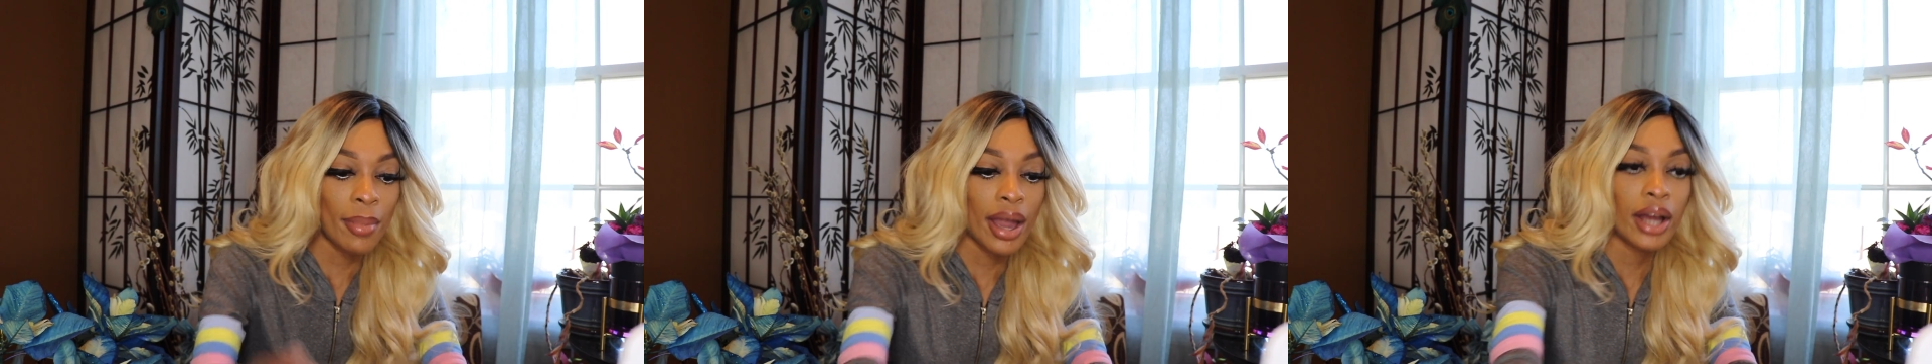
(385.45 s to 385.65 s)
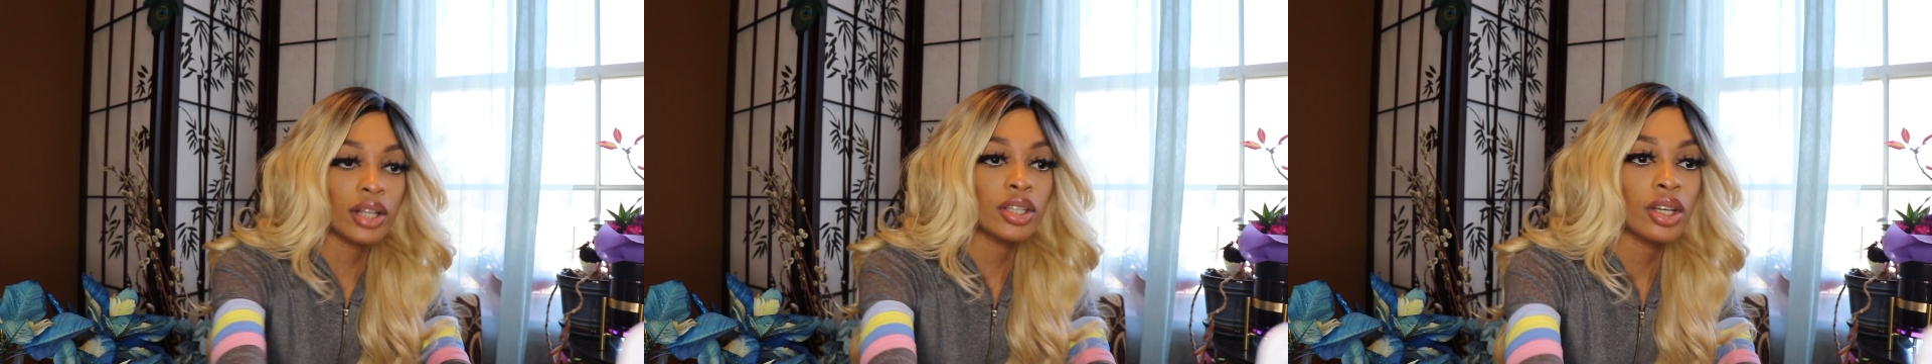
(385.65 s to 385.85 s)

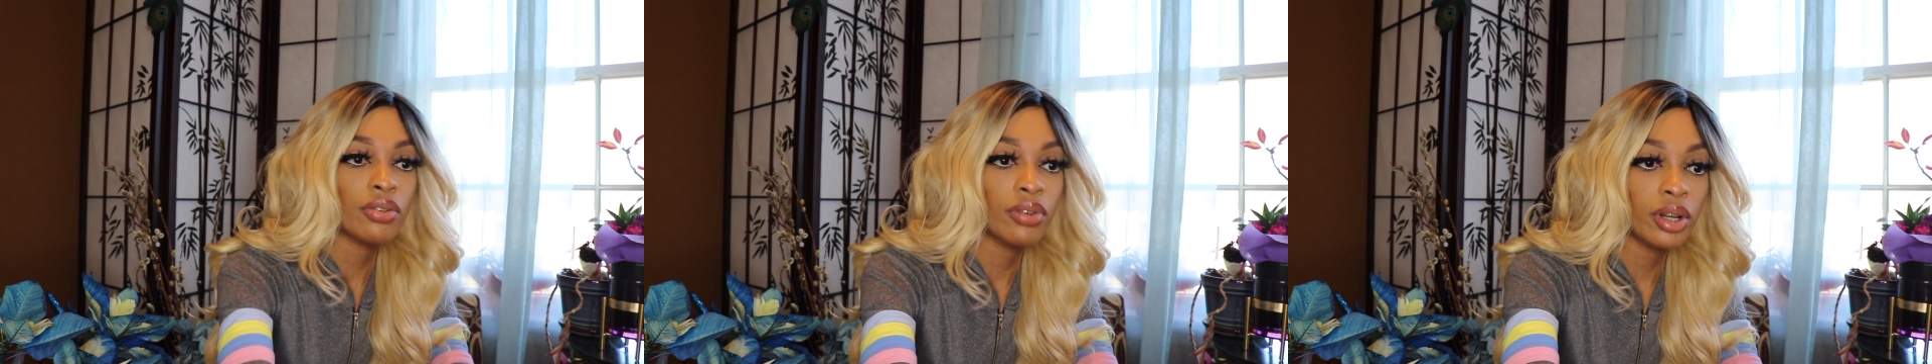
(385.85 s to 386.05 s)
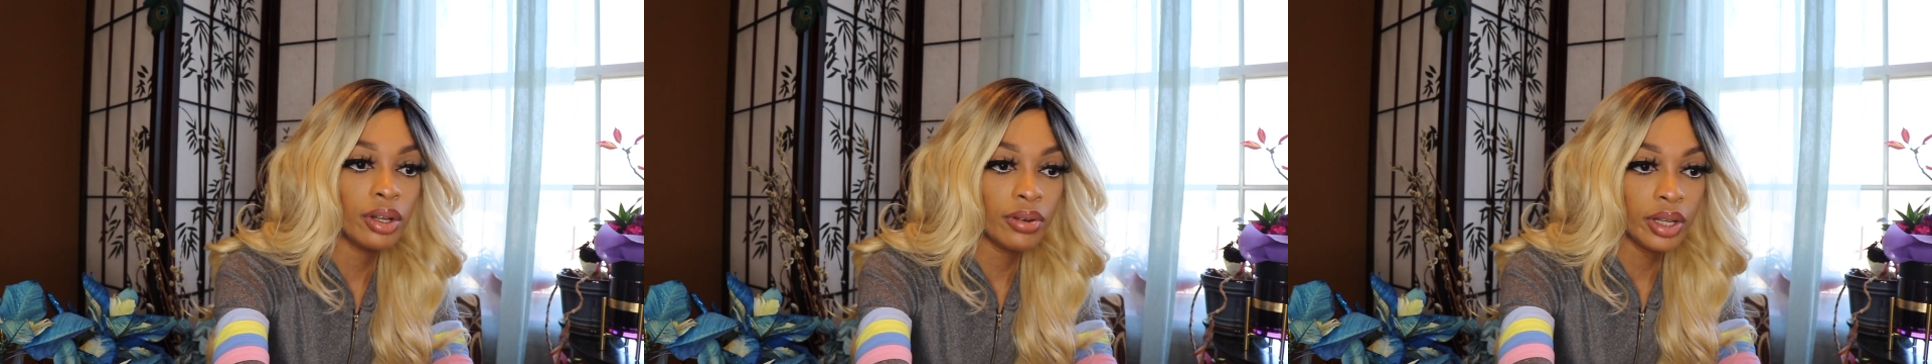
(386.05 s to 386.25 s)
actually
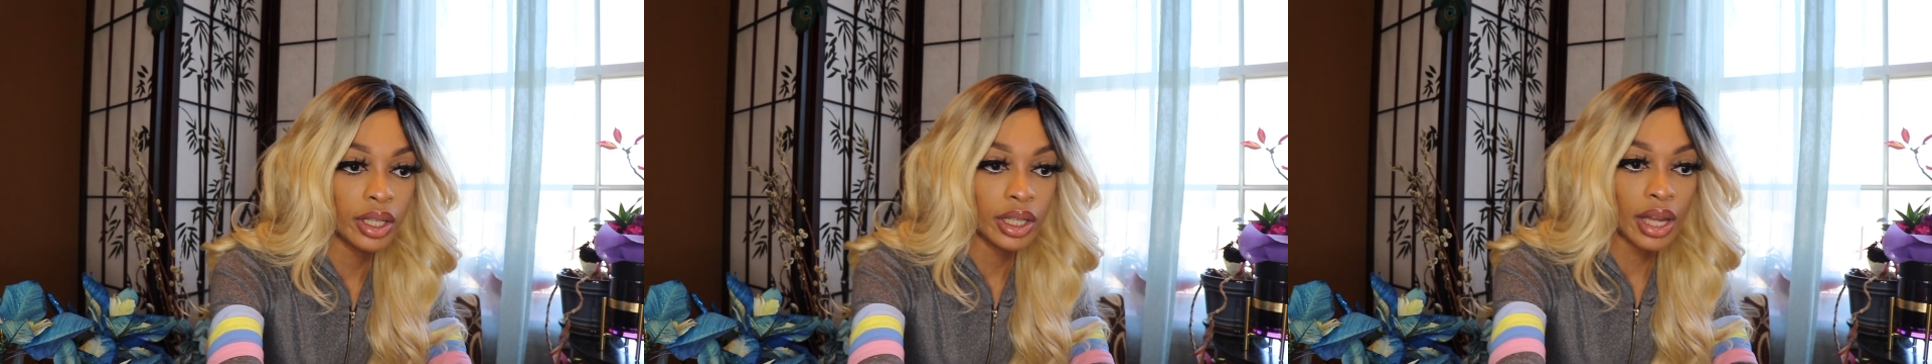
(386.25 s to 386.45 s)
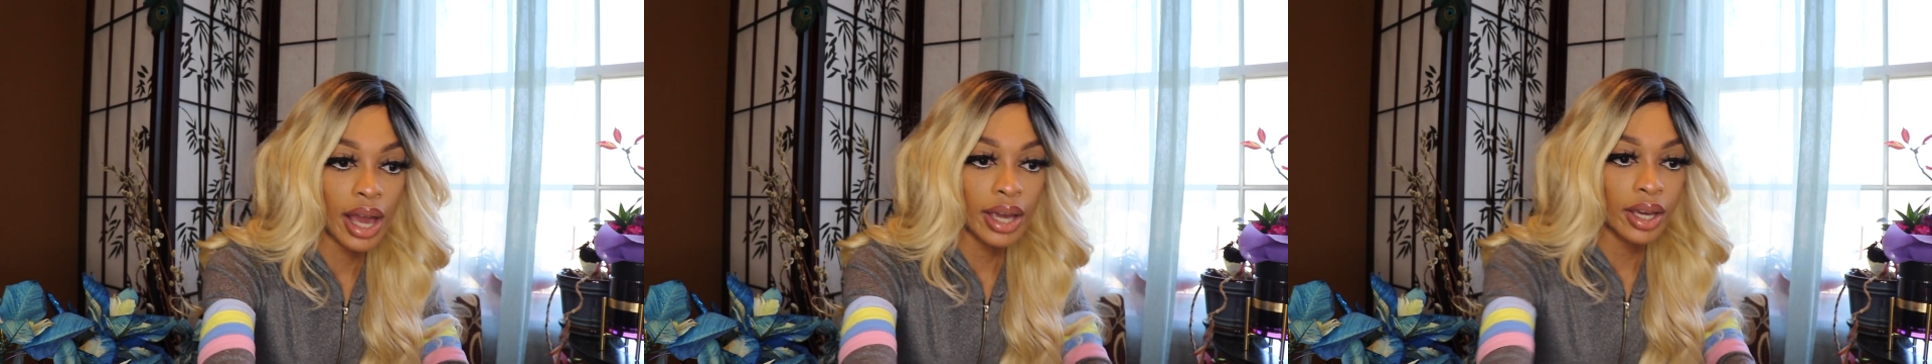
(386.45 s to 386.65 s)
really, really
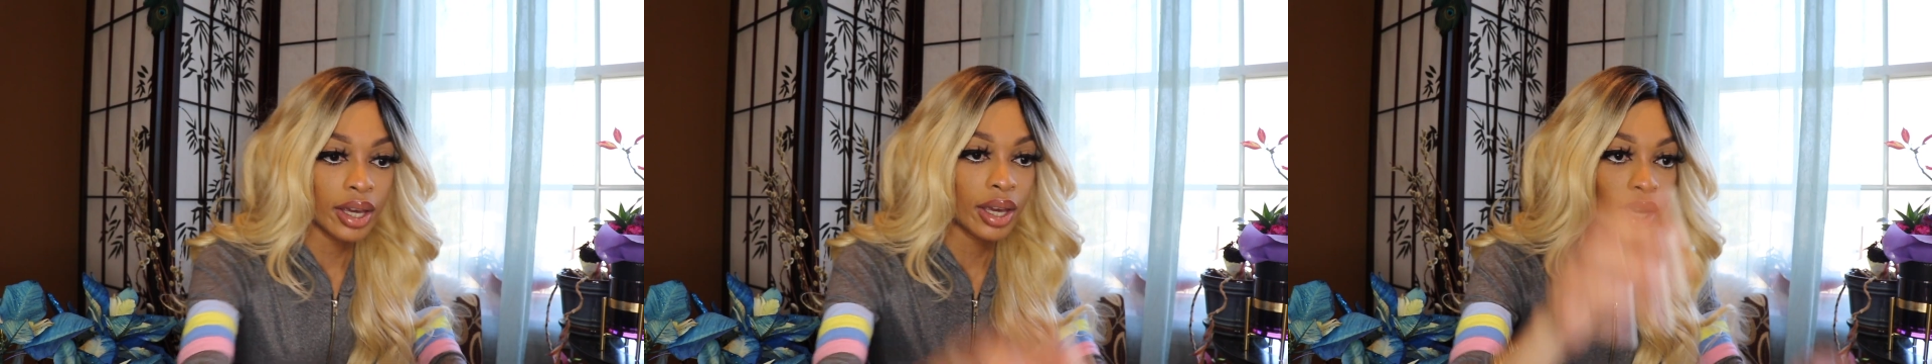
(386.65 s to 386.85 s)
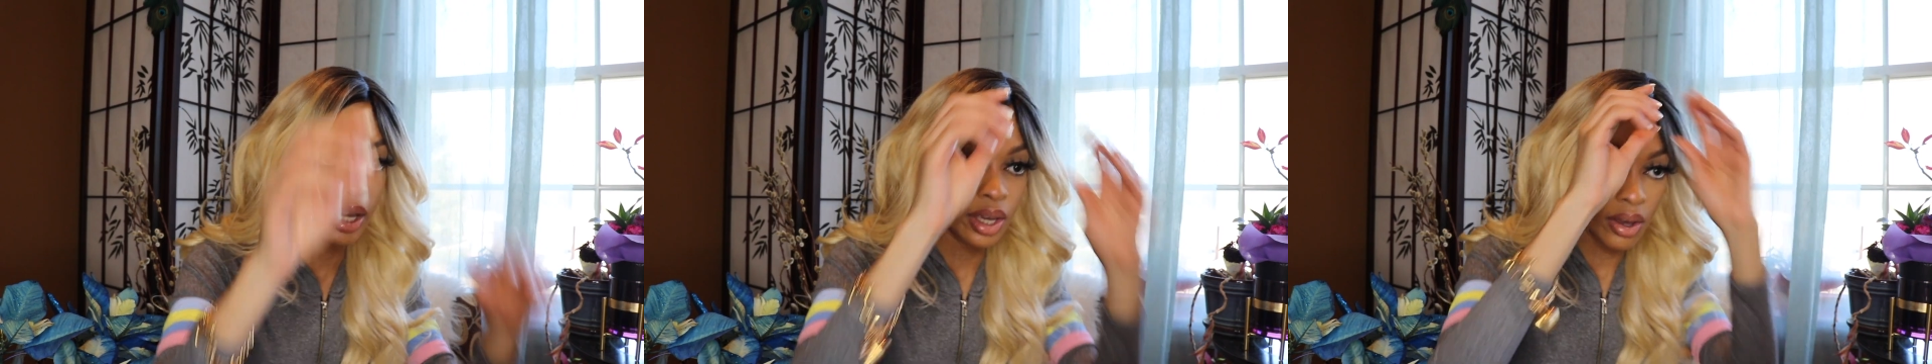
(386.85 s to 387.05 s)

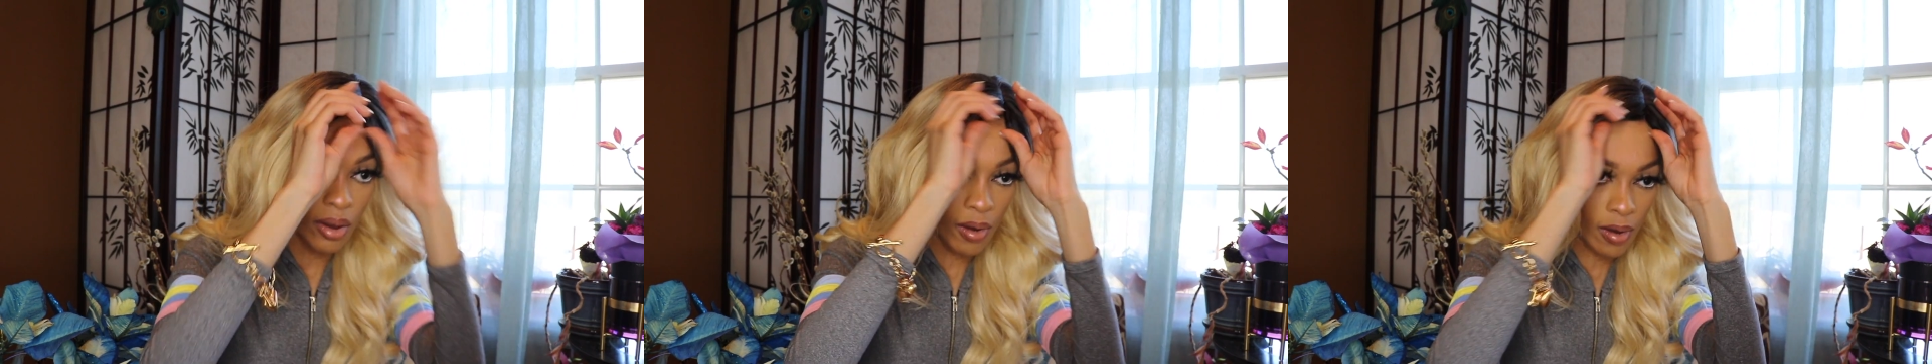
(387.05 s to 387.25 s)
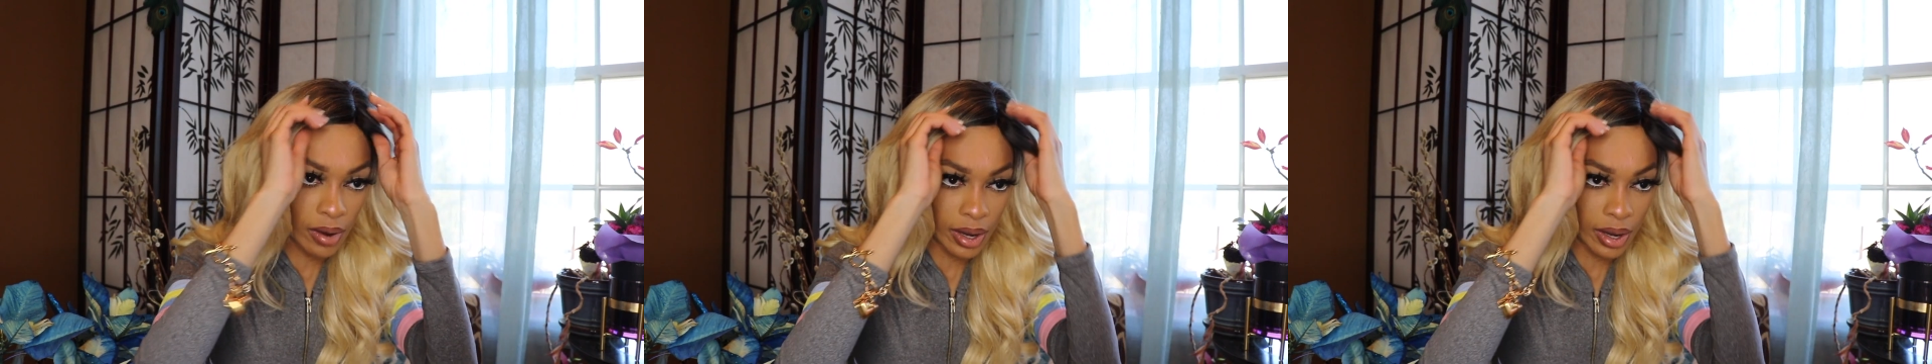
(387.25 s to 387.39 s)
liking it, y'all.